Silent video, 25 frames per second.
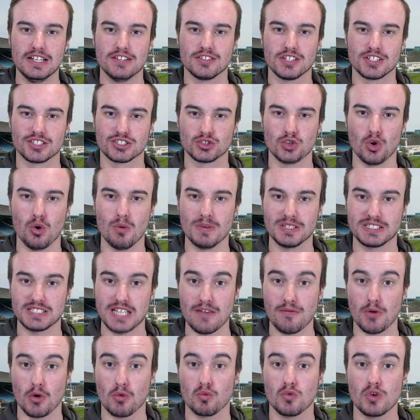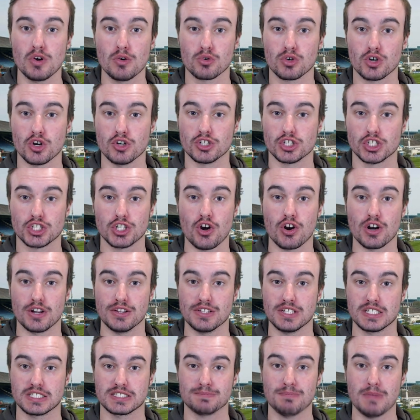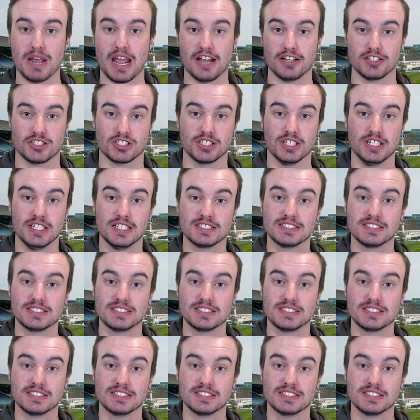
the Stormers have a real good shot in this match.